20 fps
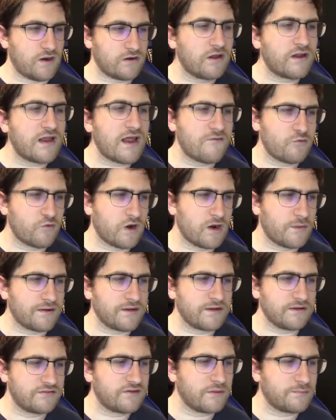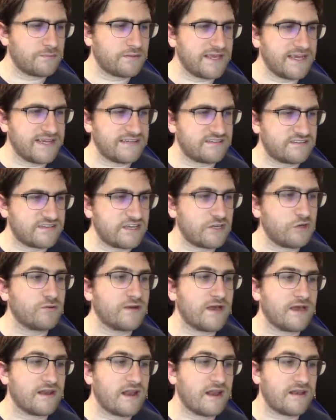Not everywhere, but in some places. And you'll
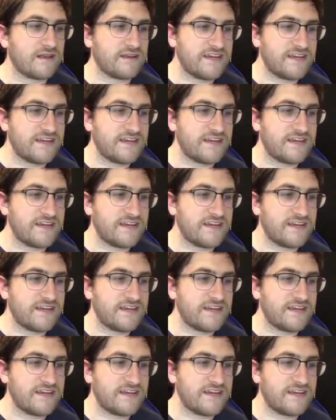get a